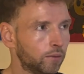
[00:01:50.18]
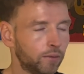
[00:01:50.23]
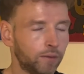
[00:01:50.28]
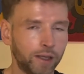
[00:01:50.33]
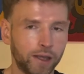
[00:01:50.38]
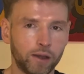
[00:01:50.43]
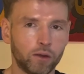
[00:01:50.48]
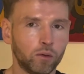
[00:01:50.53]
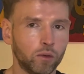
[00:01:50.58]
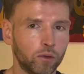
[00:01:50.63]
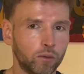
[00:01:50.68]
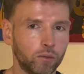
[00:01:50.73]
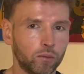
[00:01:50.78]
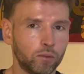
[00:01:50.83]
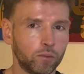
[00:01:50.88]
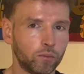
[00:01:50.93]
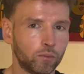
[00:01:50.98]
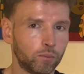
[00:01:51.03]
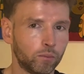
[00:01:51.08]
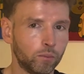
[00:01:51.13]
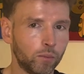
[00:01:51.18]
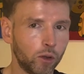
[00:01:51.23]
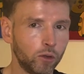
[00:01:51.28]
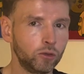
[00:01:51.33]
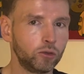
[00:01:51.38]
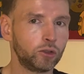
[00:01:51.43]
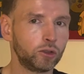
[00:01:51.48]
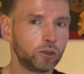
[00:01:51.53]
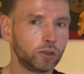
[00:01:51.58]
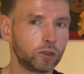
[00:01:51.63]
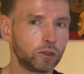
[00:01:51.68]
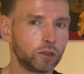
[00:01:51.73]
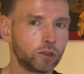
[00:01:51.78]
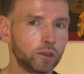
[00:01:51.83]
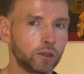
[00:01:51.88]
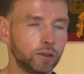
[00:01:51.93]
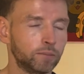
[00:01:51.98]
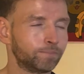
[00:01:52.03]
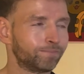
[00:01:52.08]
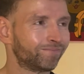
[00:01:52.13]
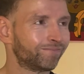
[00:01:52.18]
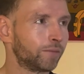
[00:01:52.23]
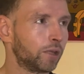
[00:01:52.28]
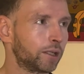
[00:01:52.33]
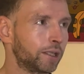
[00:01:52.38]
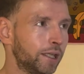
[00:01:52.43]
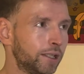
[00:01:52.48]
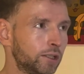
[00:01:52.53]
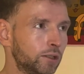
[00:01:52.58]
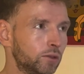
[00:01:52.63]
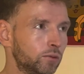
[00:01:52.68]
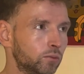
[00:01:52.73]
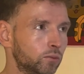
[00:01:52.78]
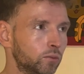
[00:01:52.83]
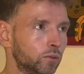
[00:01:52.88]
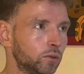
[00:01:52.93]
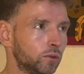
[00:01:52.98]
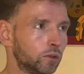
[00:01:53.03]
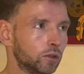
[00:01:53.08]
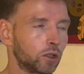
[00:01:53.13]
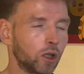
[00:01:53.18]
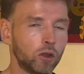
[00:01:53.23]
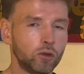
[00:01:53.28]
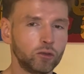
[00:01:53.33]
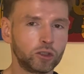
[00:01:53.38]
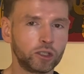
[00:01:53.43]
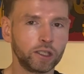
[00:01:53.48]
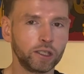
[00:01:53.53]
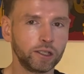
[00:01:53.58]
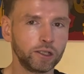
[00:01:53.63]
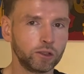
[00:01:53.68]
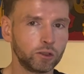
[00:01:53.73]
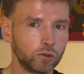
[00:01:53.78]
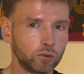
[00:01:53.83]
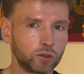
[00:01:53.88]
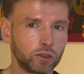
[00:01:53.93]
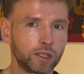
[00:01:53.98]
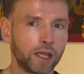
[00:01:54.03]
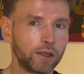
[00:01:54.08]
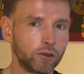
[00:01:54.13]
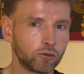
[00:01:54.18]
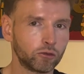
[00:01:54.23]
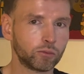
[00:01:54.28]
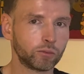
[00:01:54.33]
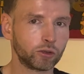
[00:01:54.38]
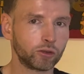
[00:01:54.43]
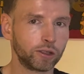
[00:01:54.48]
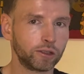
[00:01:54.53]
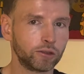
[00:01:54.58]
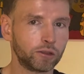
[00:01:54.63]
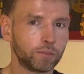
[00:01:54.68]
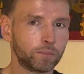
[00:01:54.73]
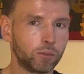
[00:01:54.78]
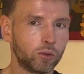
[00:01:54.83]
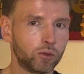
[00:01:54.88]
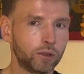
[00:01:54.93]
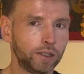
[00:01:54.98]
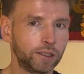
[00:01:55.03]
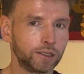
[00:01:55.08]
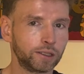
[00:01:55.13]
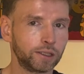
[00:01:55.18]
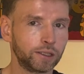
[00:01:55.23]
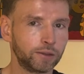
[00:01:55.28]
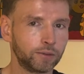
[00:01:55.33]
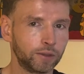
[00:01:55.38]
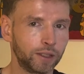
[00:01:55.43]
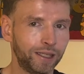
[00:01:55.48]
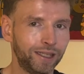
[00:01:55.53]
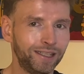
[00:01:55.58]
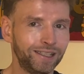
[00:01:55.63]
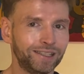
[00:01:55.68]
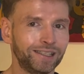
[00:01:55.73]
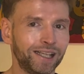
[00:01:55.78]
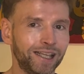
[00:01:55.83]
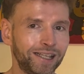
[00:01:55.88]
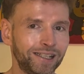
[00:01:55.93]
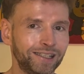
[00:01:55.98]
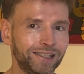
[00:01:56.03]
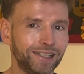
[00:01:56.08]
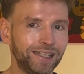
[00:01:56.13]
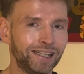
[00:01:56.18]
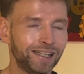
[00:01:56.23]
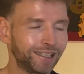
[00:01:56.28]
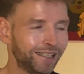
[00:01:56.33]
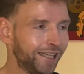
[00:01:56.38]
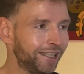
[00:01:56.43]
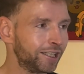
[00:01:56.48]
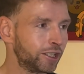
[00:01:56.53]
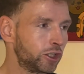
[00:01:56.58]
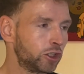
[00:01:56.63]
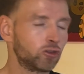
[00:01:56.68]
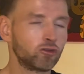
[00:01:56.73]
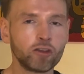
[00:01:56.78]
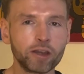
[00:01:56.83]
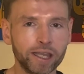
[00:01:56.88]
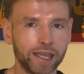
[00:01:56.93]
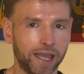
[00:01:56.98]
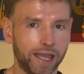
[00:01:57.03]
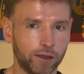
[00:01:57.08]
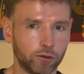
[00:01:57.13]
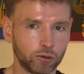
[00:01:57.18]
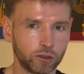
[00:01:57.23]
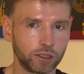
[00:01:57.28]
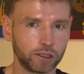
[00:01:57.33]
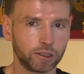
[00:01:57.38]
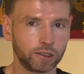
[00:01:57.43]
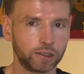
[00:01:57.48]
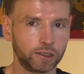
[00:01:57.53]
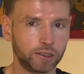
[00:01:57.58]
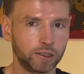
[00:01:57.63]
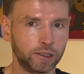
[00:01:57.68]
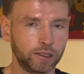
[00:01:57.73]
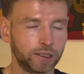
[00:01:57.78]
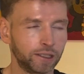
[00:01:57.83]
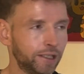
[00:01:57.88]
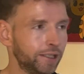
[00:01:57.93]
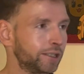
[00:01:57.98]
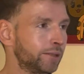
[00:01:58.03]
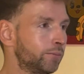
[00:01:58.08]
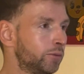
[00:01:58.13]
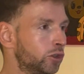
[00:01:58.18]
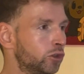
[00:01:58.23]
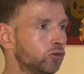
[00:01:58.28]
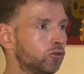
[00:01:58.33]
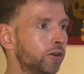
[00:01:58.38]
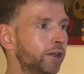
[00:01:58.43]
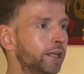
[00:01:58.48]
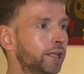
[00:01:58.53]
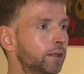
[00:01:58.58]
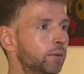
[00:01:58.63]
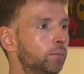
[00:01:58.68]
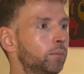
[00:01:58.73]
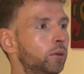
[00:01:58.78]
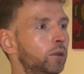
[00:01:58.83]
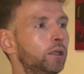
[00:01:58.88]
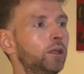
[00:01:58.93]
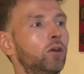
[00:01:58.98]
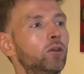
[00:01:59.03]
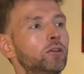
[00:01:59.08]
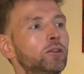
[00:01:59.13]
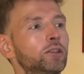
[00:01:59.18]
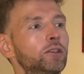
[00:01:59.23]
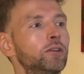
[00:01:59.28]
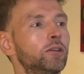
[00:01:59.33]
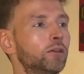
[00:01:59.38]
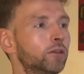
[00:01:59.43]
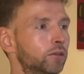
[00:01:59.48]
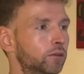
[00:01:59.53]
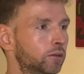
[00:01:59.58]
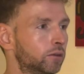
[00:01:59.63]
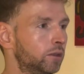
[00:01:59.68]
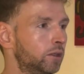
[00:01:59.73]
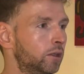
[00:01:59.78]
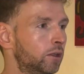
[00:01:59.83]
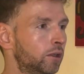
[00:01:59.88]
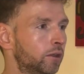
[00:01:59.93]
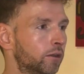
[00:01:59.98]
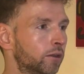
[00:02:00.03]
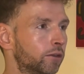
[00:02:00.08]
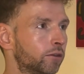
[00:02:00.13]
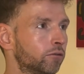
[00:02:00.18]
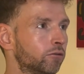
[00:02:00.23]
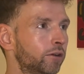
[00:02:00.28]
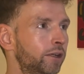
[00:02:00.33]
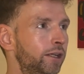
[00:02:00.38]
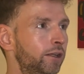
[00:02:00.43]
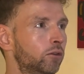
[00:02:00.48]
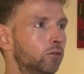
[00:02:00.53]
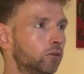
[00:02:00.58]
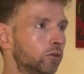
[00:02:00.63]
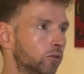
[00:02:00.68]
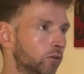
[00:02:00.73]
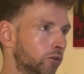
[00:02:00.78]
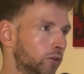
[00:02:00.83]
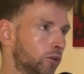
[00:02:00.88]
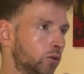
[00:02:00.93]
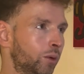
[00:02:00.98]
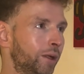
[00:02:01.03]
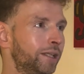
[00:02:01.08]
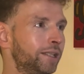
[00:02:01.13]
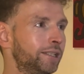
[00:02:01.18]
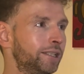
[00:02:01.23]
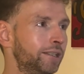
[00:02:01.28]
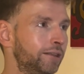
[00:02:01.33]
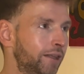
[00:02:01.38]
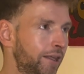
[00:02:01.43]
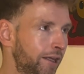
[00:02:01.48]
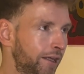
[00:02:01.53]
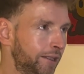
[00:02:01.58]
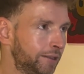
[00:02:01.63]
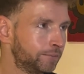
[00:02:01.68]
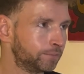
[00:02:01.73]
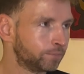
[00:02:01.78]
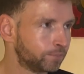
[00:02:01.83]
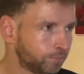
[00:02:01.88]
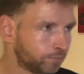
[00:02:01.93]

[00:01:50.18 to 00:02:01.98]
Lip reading: Now, most, I guess, coaches, Daniel from Straight to the Point, he said, get your string out. Get some string, put it onto the 3 or the 20 there,